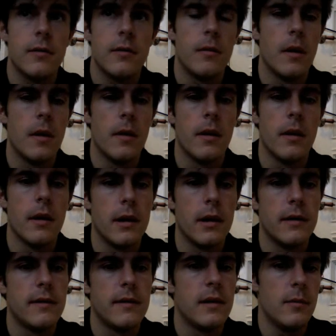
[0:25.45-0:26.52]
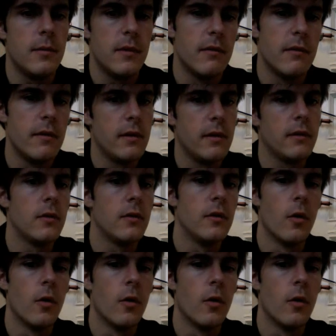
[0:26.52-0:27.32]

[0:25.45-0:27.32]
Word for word: and then I taped everything to the